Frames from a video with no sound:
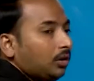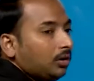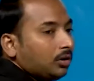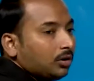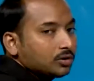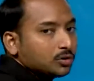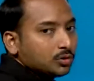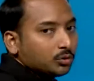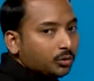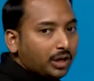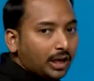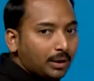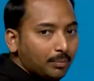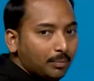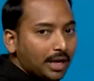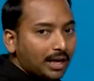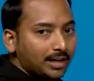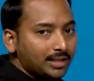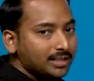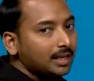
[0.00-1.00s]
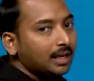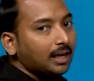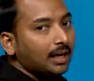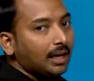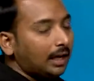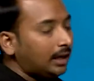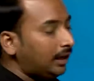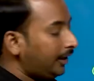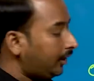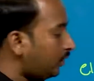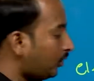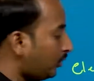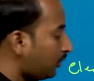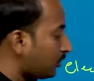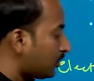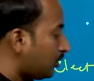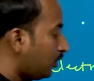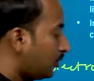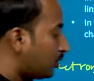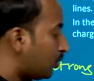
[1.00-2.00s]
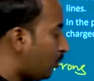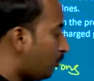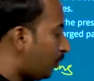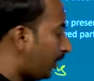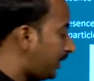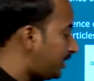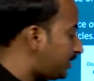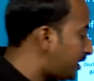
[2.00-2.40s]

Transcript: So named as electrons. So what is